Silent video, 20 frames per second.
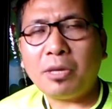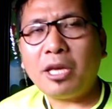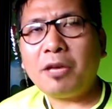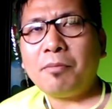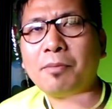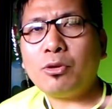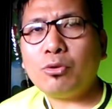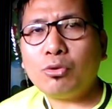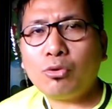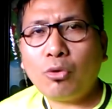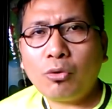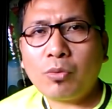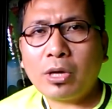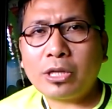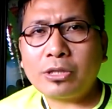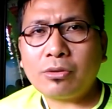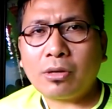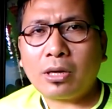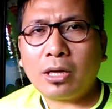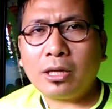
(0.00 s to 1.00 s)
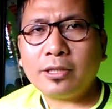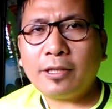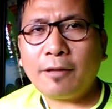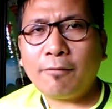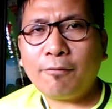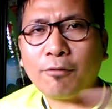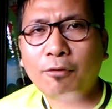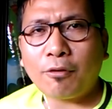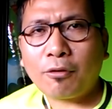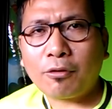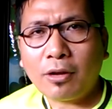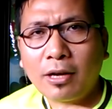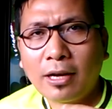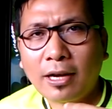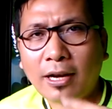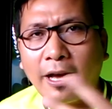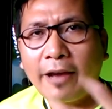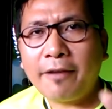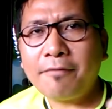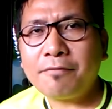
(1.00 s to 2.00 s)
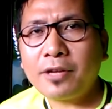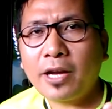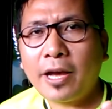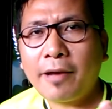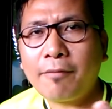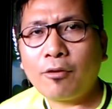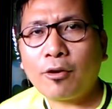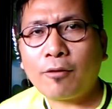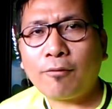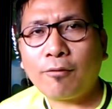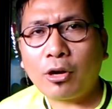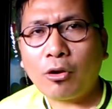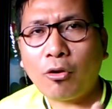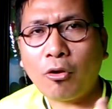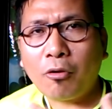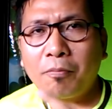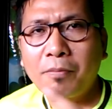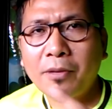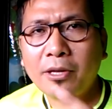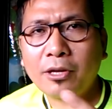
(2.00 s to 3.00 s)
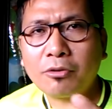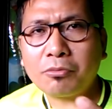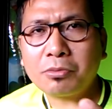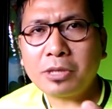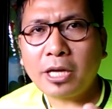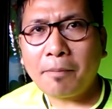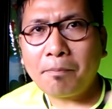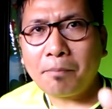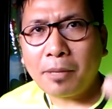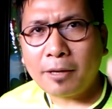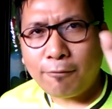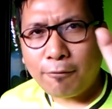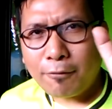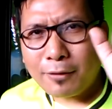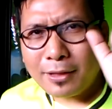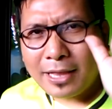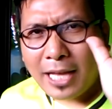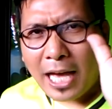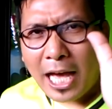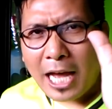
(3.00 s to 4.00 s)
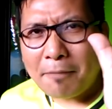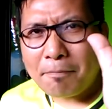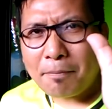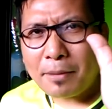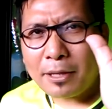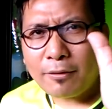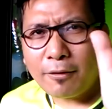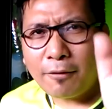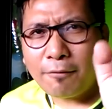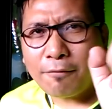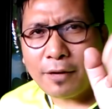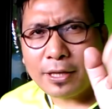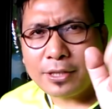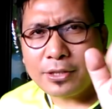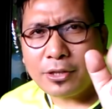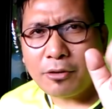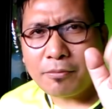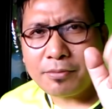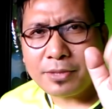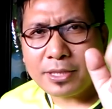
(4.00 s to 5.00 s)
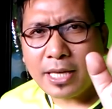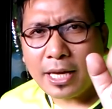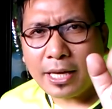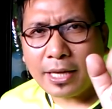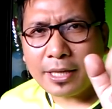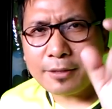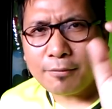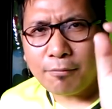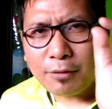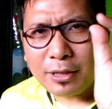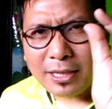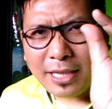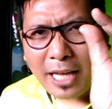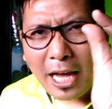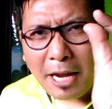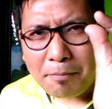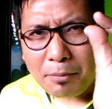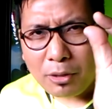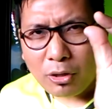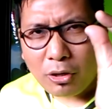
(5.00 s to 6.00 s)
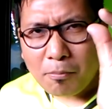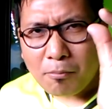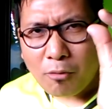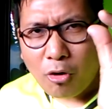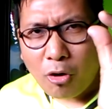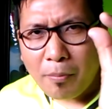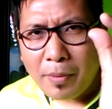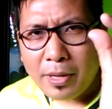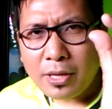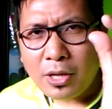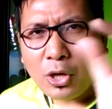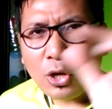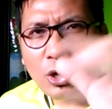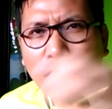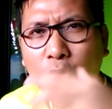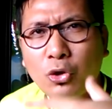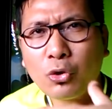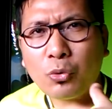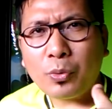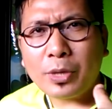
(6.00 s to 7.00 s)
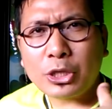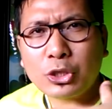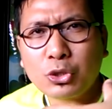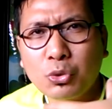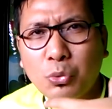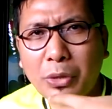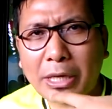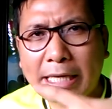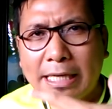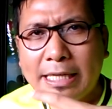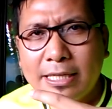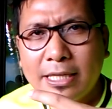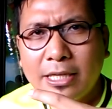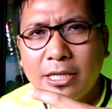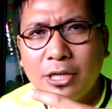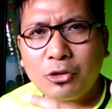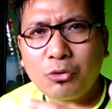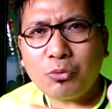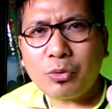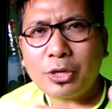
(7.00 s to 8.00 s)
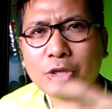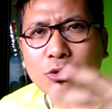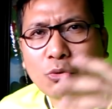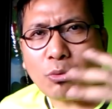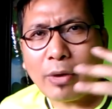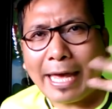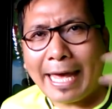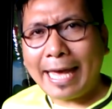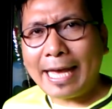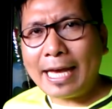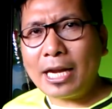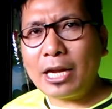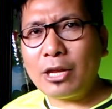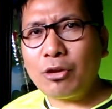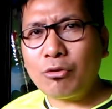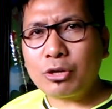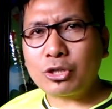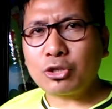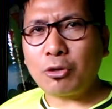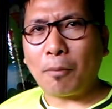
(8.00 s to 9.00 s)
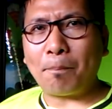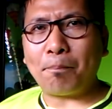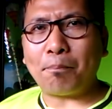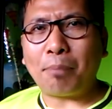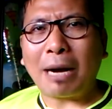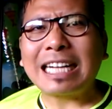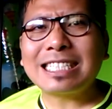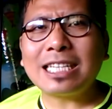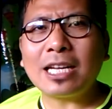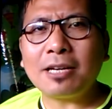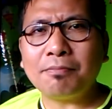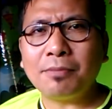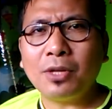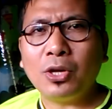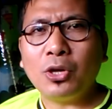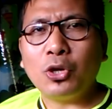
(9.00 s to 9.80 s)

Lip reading: Maybe you don't want to hurt them for a lifetime or for a long period of time, but for that particular fraction of seconds, for that particular moment, you were so irritated, you were so angry, you were so bugged up,